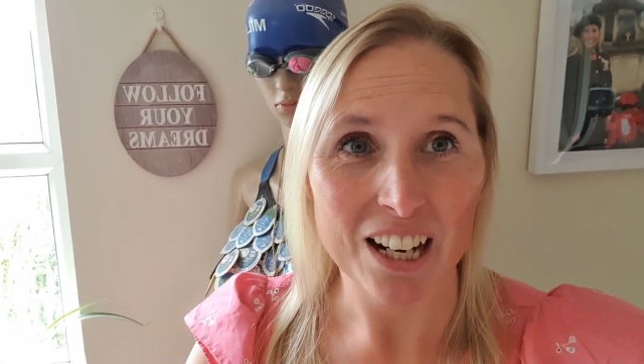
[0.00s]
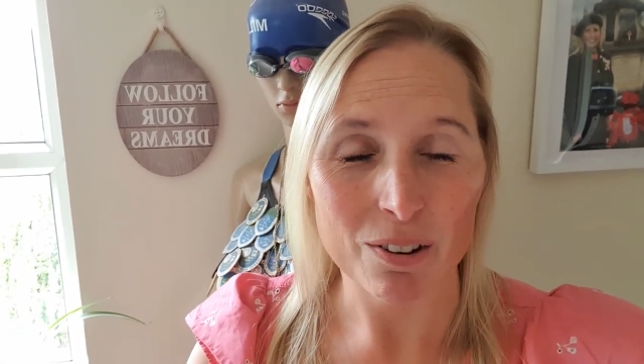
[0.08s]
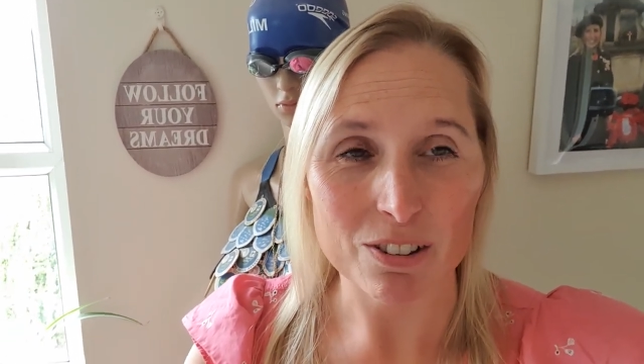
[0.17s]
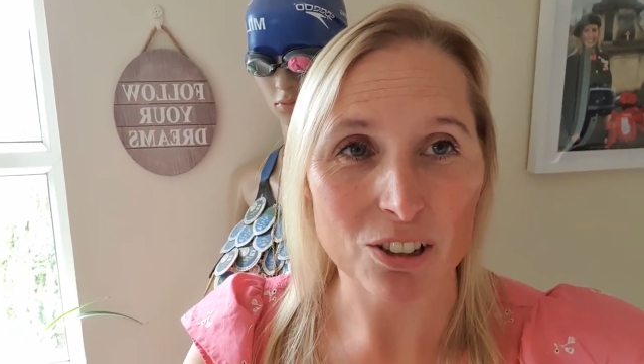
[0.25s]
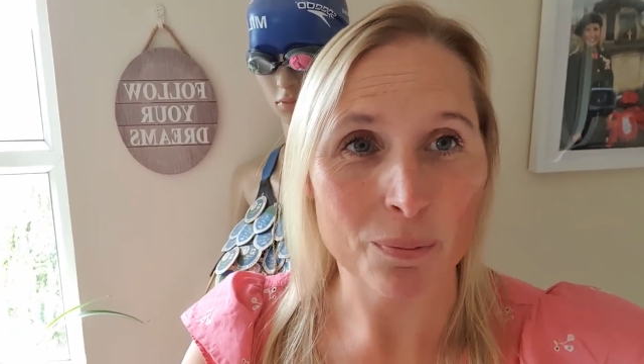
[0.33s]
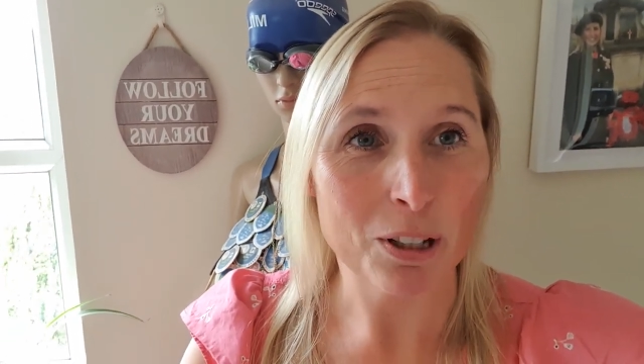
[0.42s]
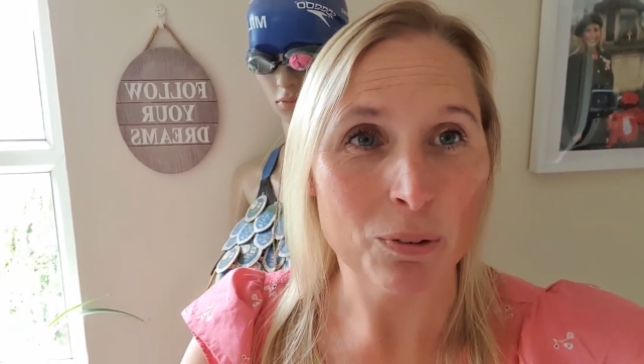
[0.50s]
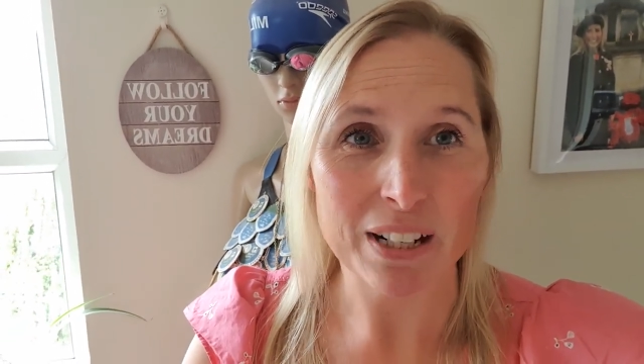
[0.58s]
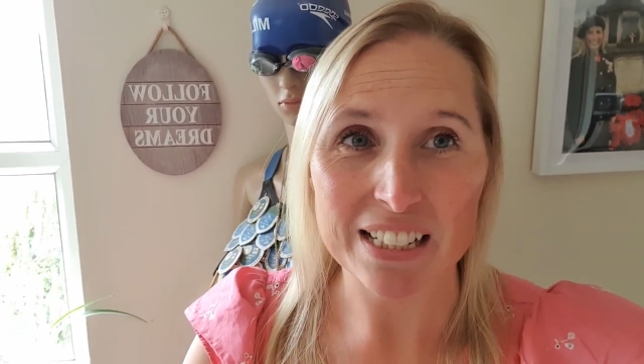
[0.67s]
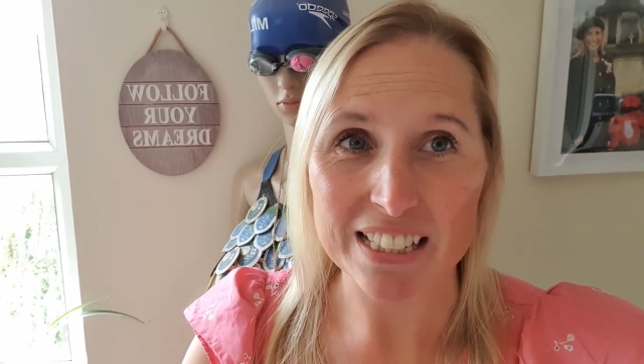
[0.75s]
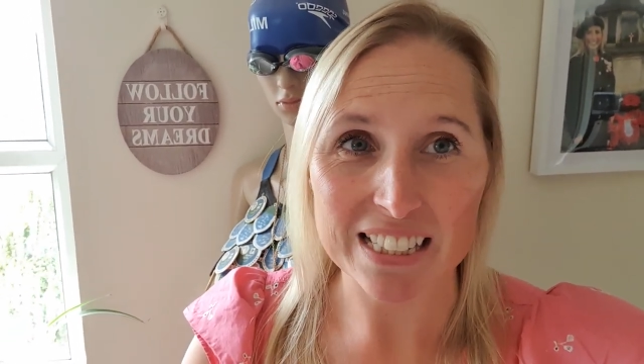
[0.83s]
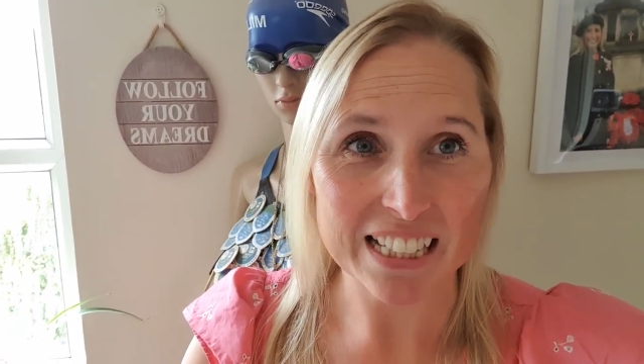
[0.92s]
I was on my way
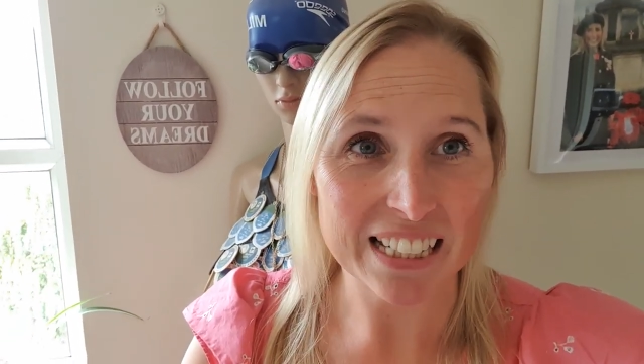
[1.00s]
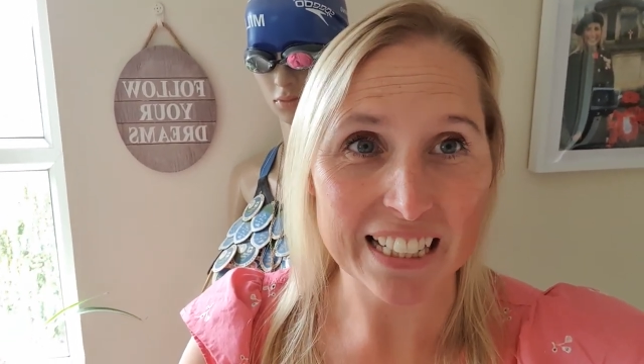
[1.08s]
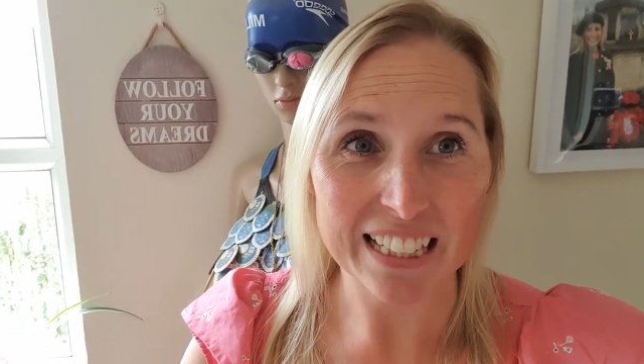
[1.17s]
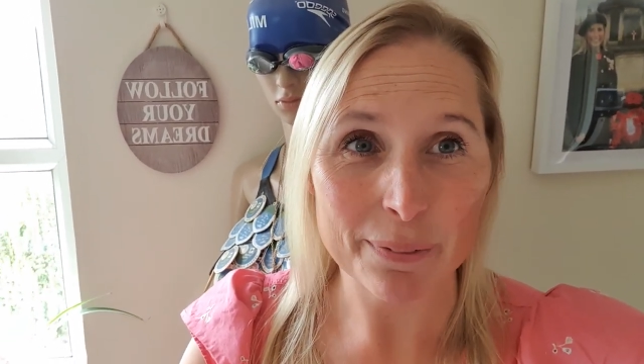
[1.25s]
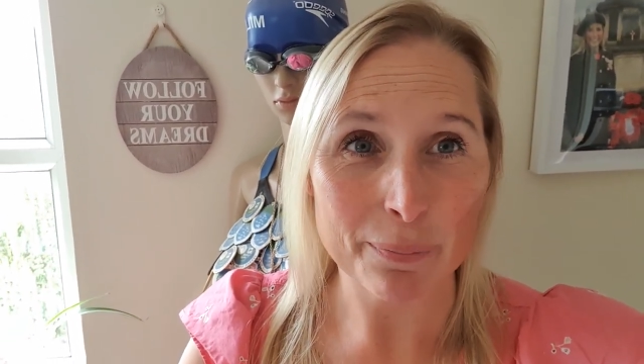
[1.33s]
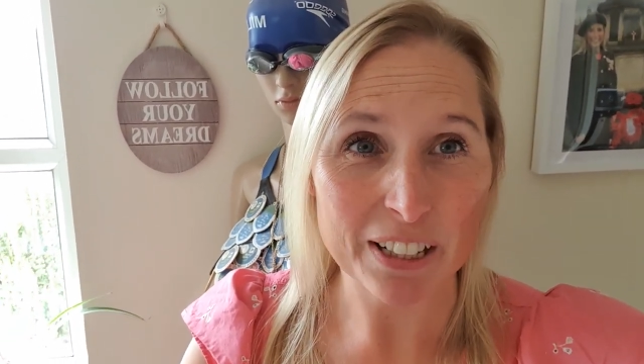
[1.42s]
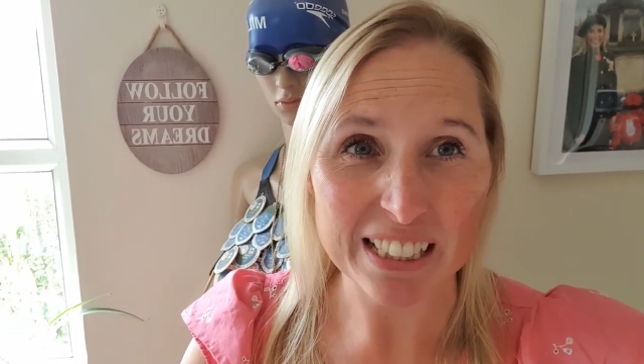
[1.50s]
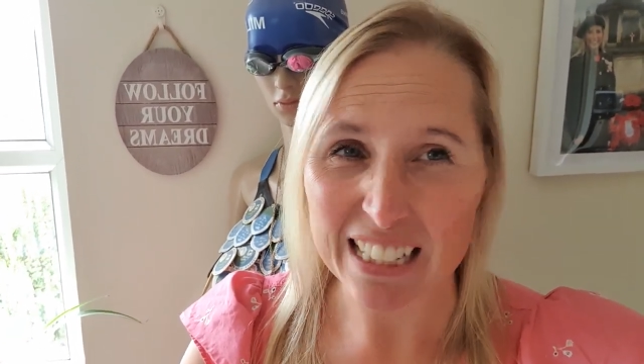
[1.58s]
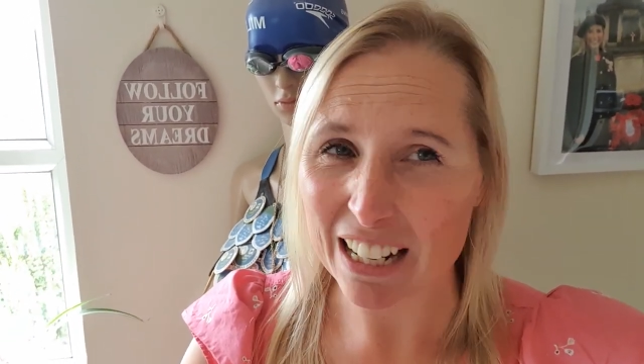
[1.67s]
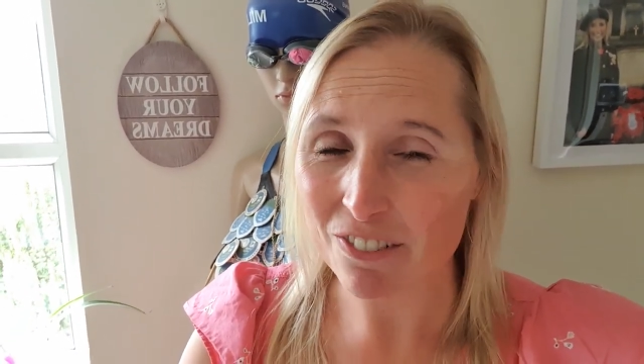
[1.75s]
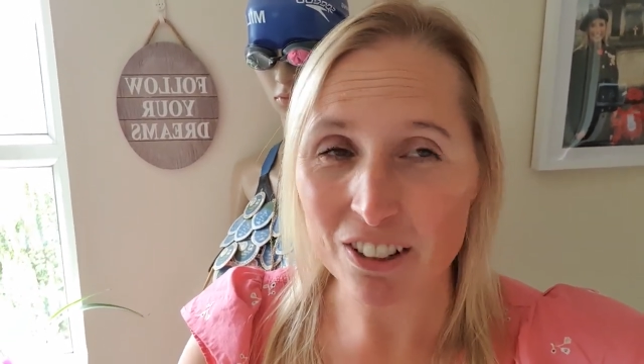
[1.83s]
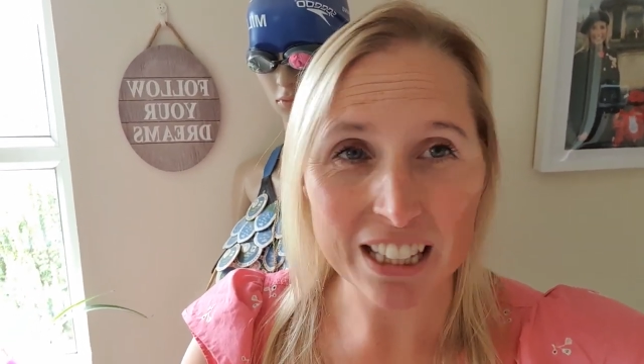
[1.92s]
to Sydney Olympics.
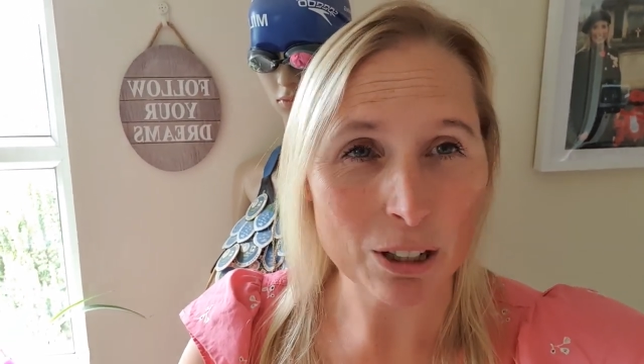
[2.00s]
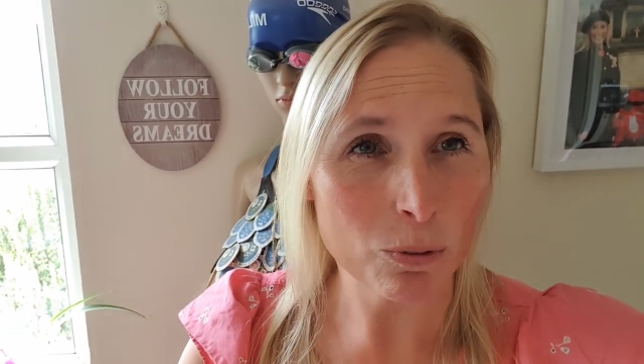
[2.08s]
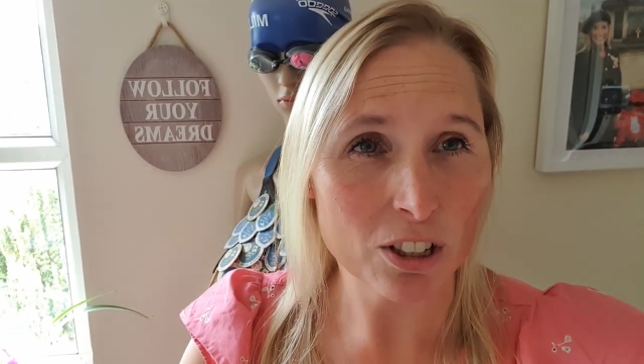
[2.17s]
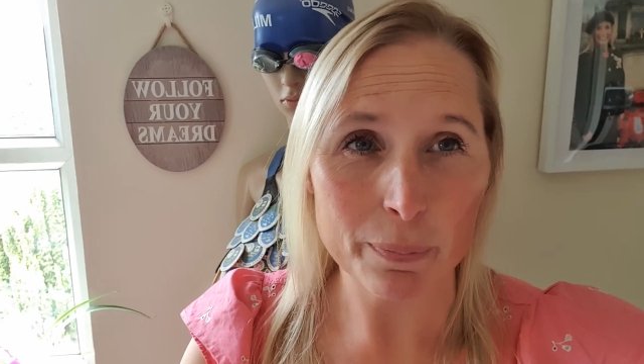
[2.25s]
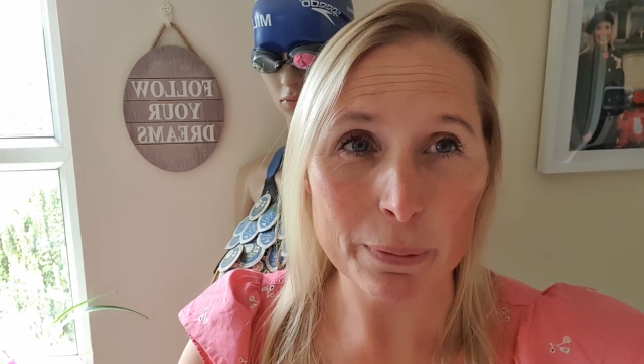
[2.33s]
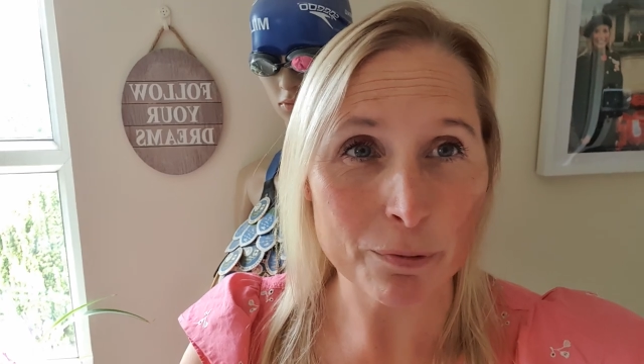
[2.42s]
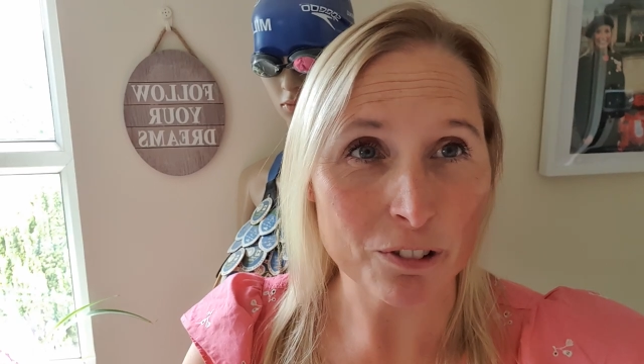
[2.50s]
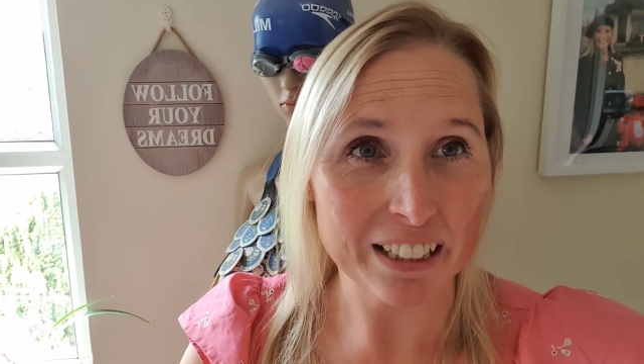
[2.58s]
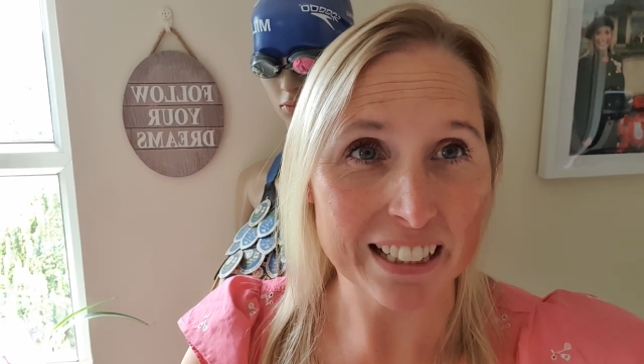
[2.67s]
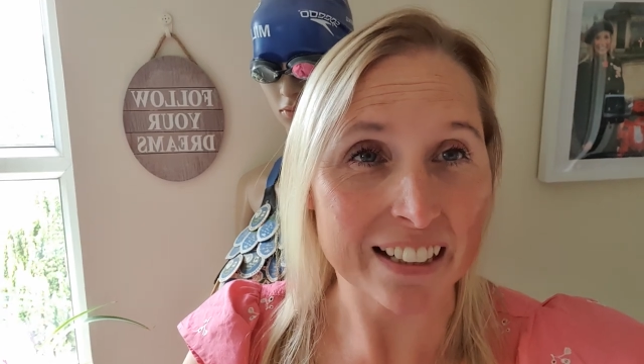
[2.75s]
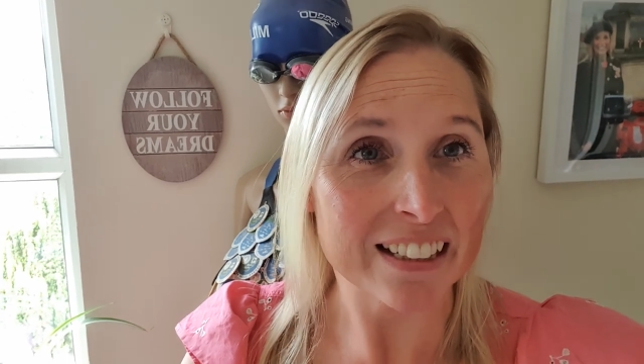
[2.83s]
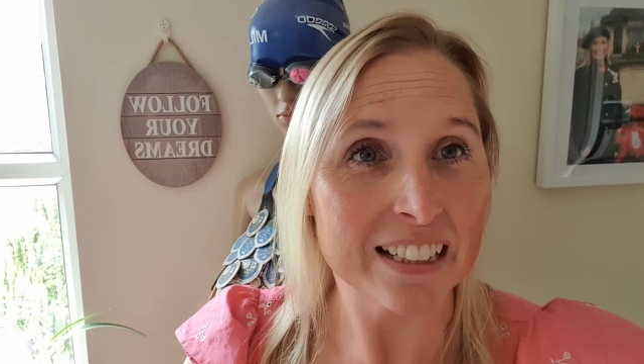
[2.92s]
Everything would have been
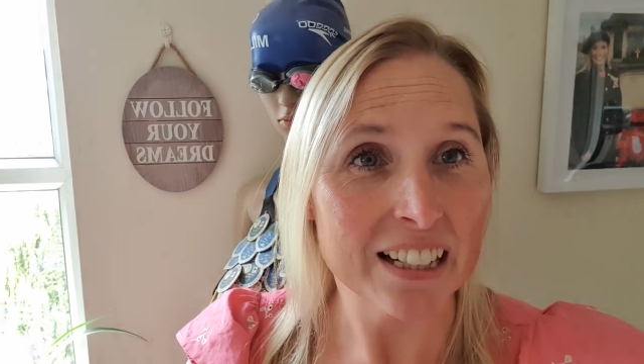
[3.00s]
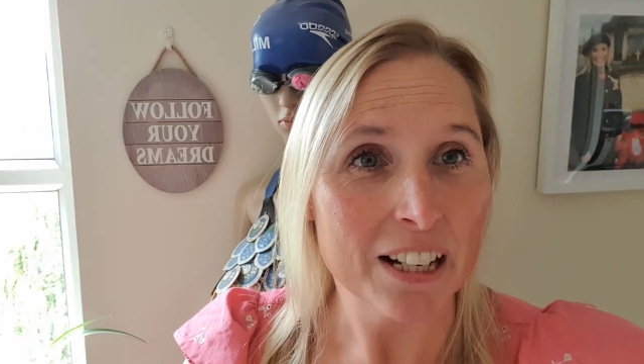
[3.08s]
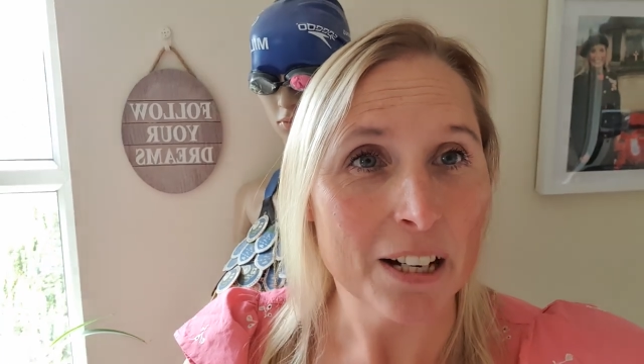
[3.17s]
brilliant.